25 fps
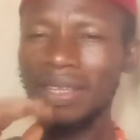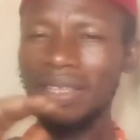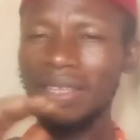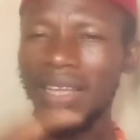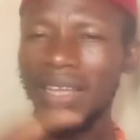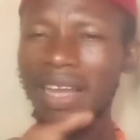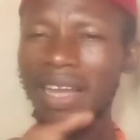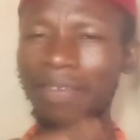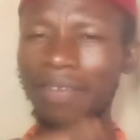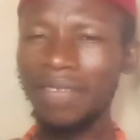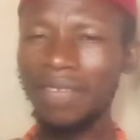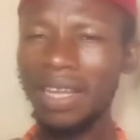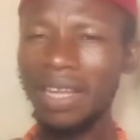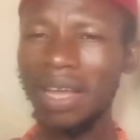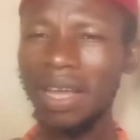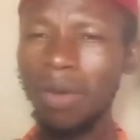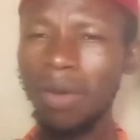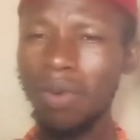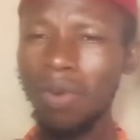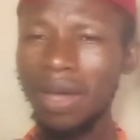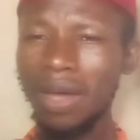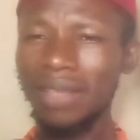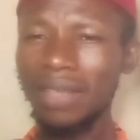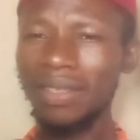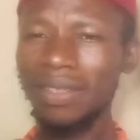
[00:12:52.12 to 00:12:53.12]
Then after
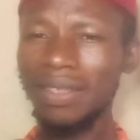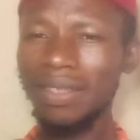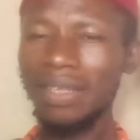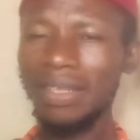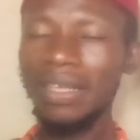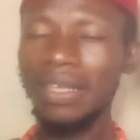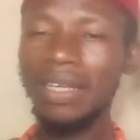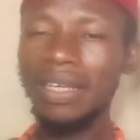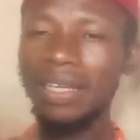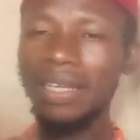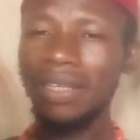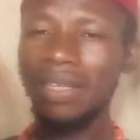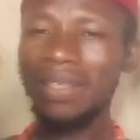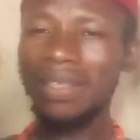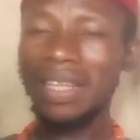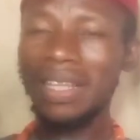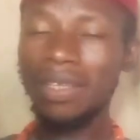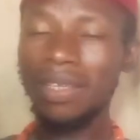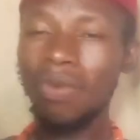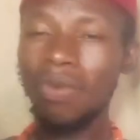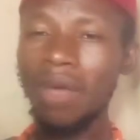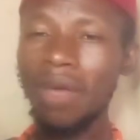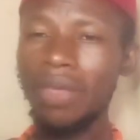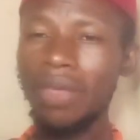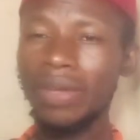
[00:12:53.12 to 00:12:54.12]
that one,
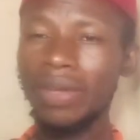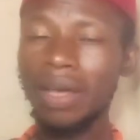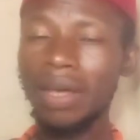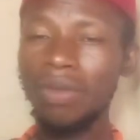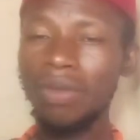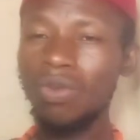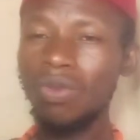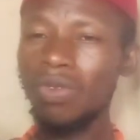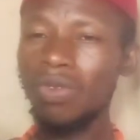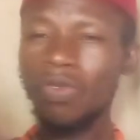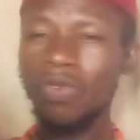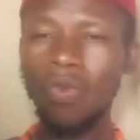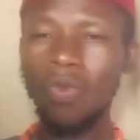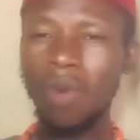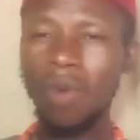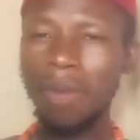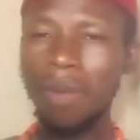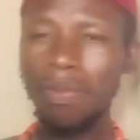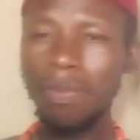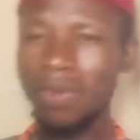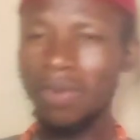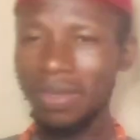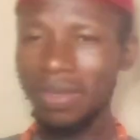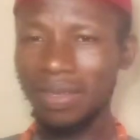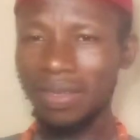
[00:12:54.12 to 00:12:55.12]
there's a one you can use for
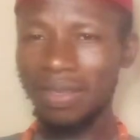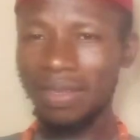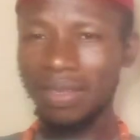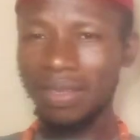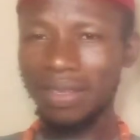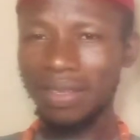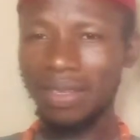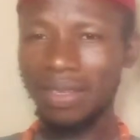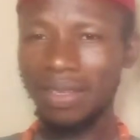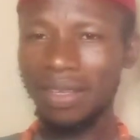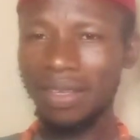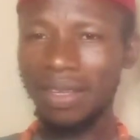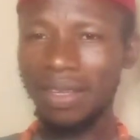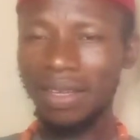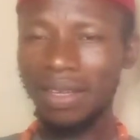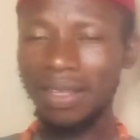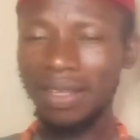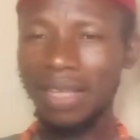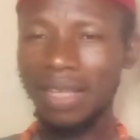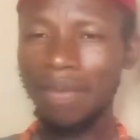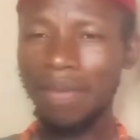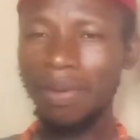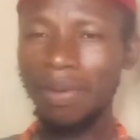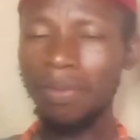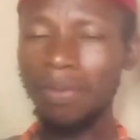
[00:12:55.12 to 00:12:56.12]
1 month.
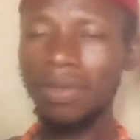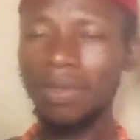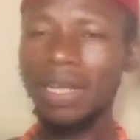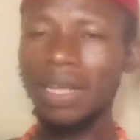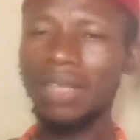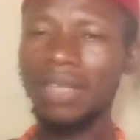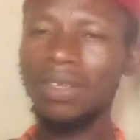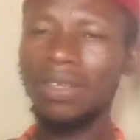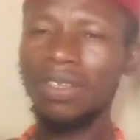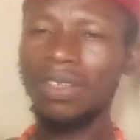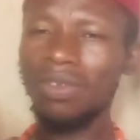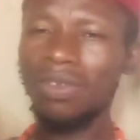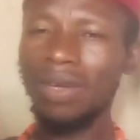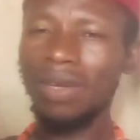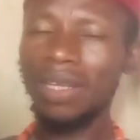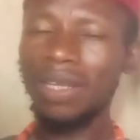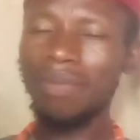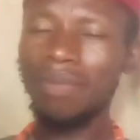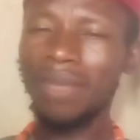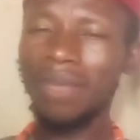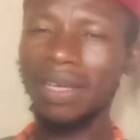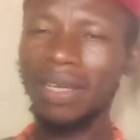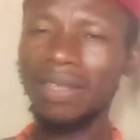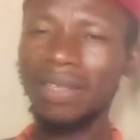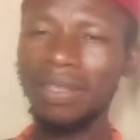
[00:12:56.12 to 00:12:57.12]
There are people that
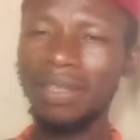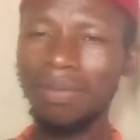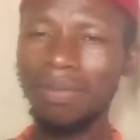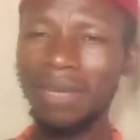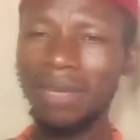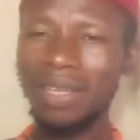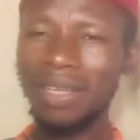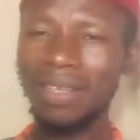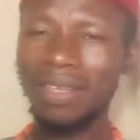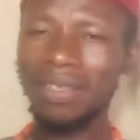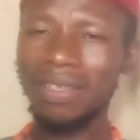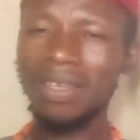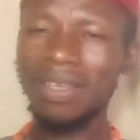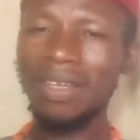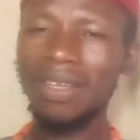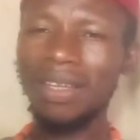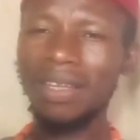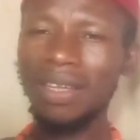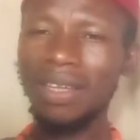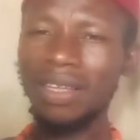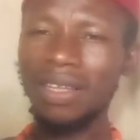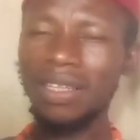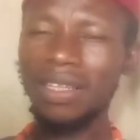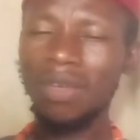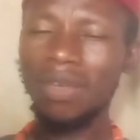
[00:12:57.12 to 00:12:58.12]
usually make demand and say
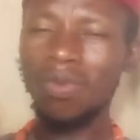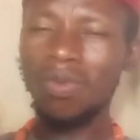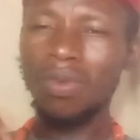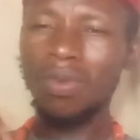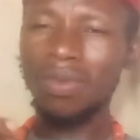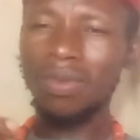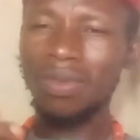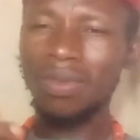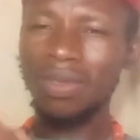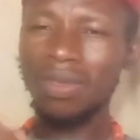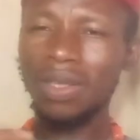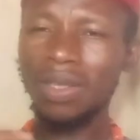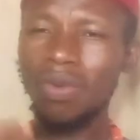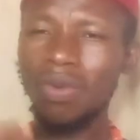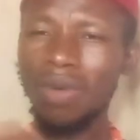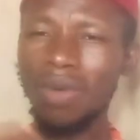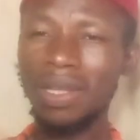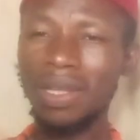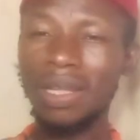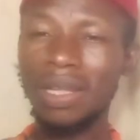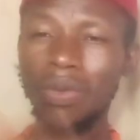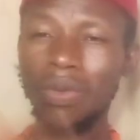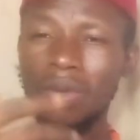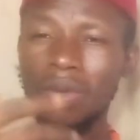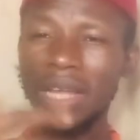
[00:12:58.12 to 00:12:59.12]
they want the
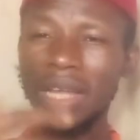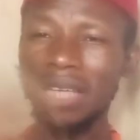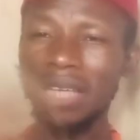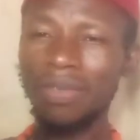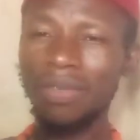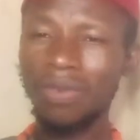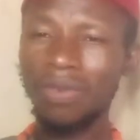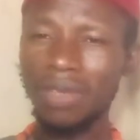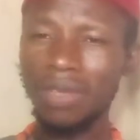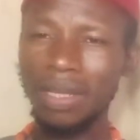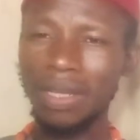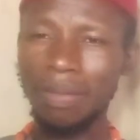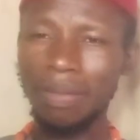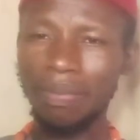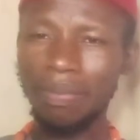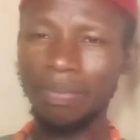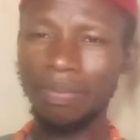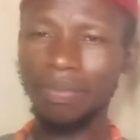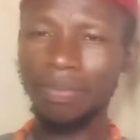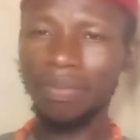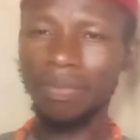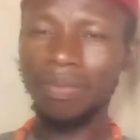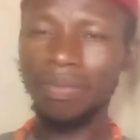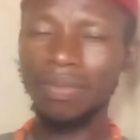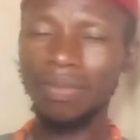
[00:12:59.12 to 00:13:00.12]
one that will last for them.
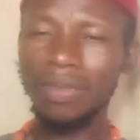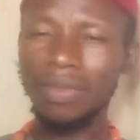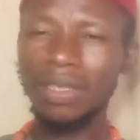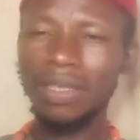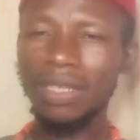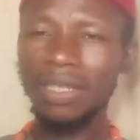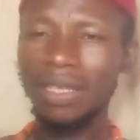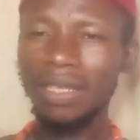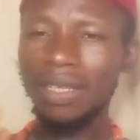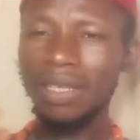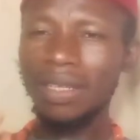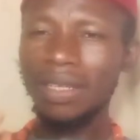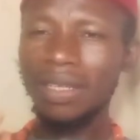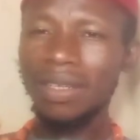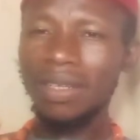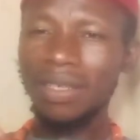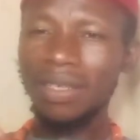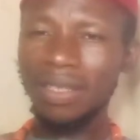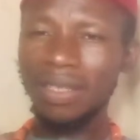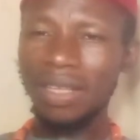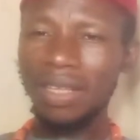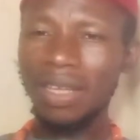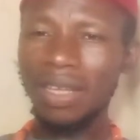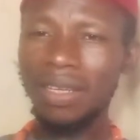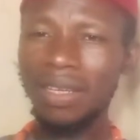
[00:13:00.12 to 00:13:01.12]

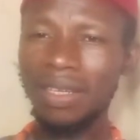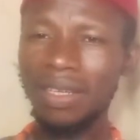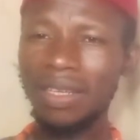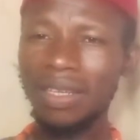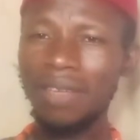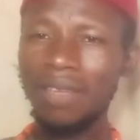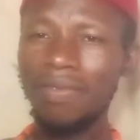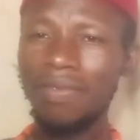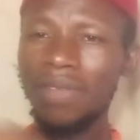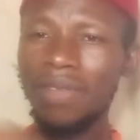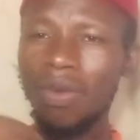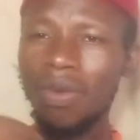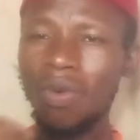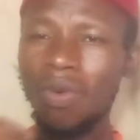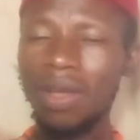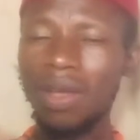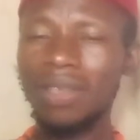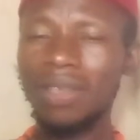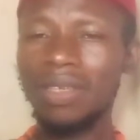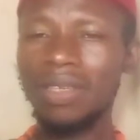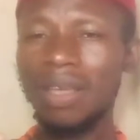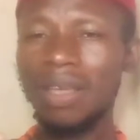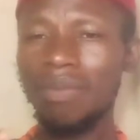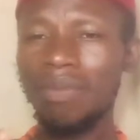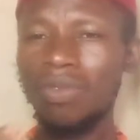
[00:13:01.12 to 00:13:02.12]
Then if the
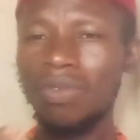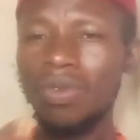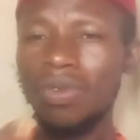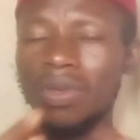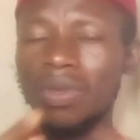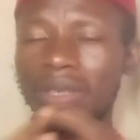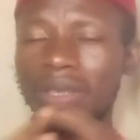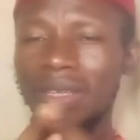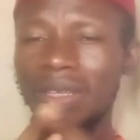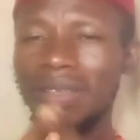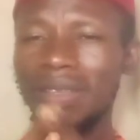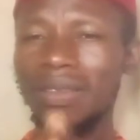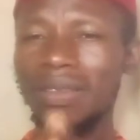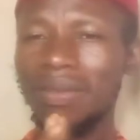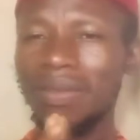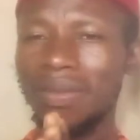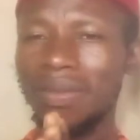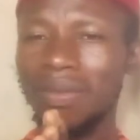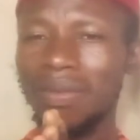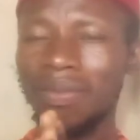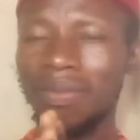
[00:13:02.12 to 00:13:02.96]
ones I'm using,